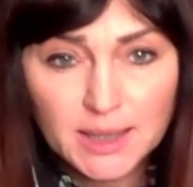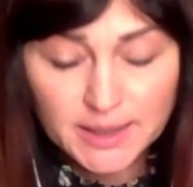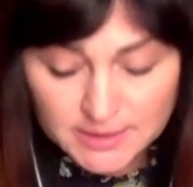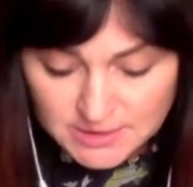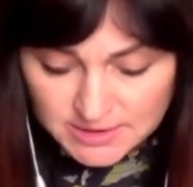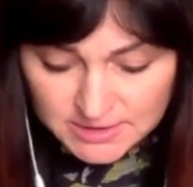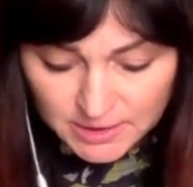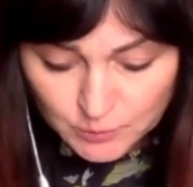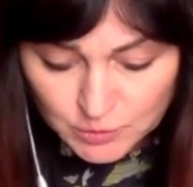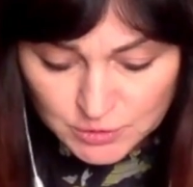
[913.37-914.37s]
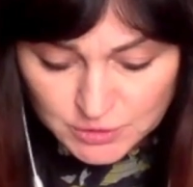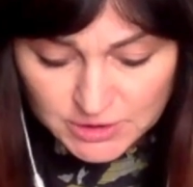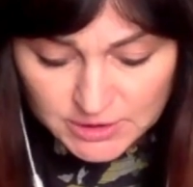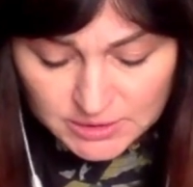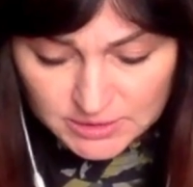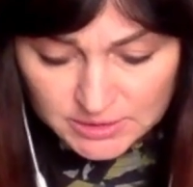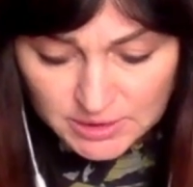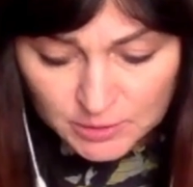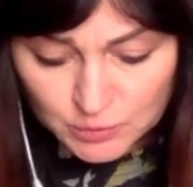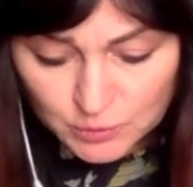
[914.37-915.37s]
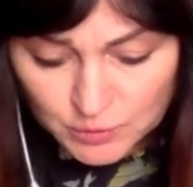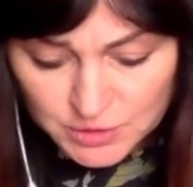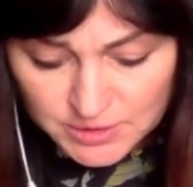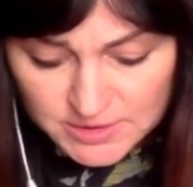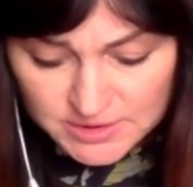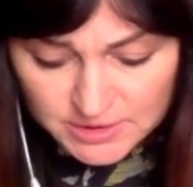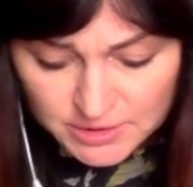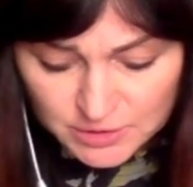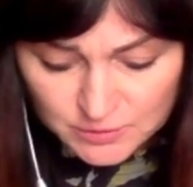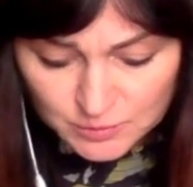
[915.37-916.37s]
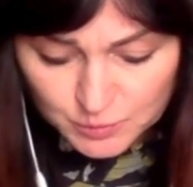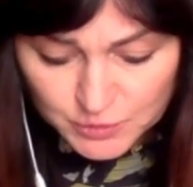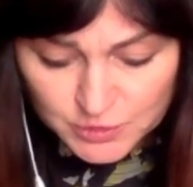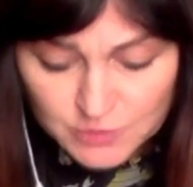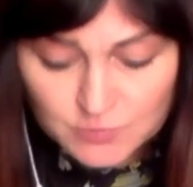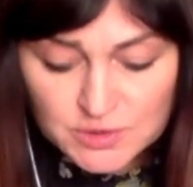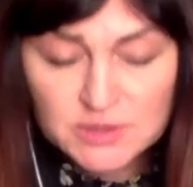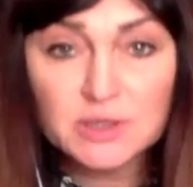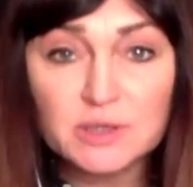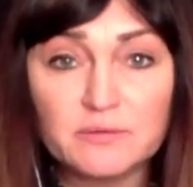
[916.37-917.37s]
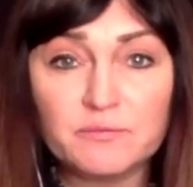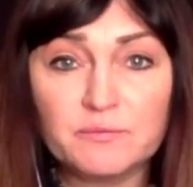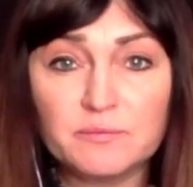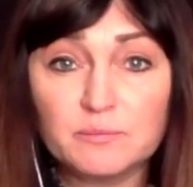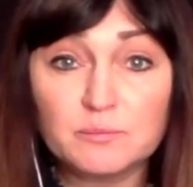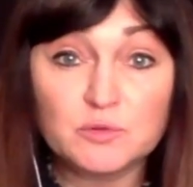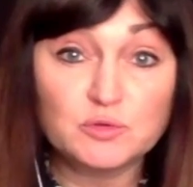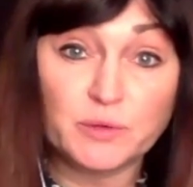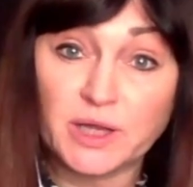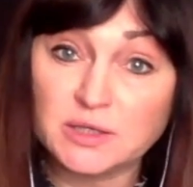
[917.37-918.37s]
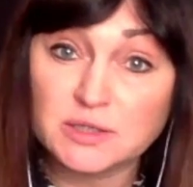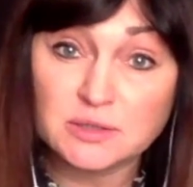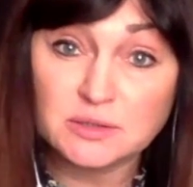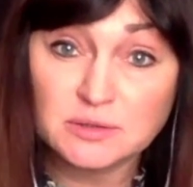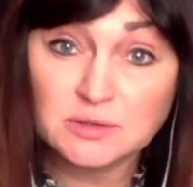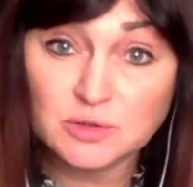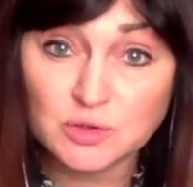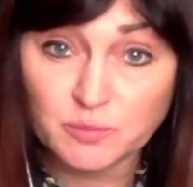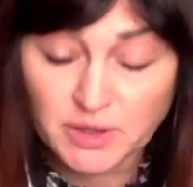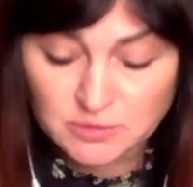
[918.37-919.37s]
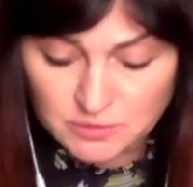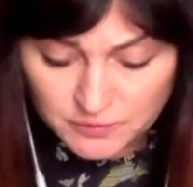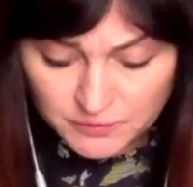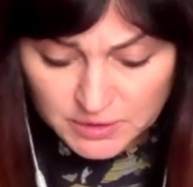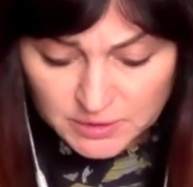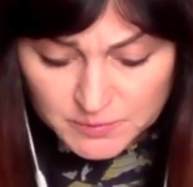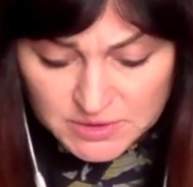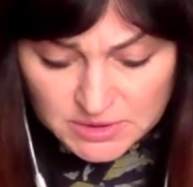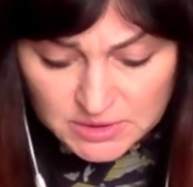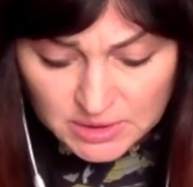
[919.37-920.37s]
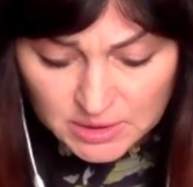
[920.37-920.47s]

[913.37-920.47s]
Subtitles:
And I would tell our audience that you produced great documentary films.